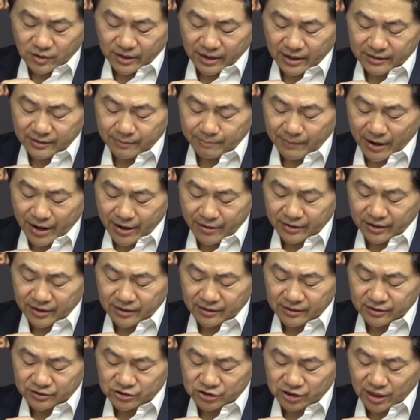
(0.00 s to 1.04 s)
Can America
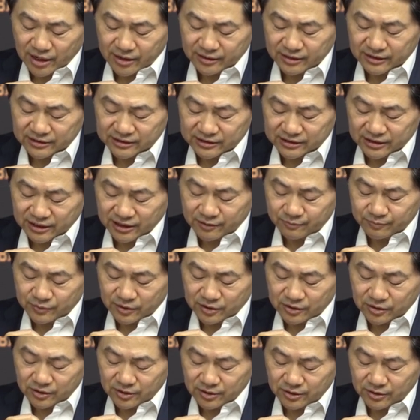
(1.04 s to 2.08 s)
and China Escape
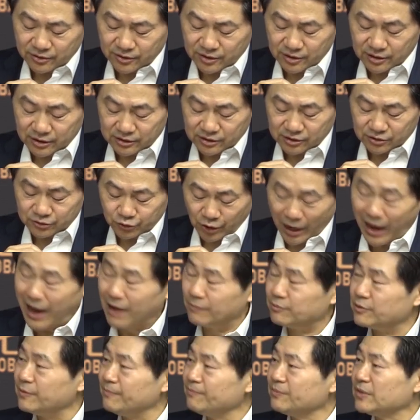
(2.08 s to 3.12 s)
Thucydides Trap?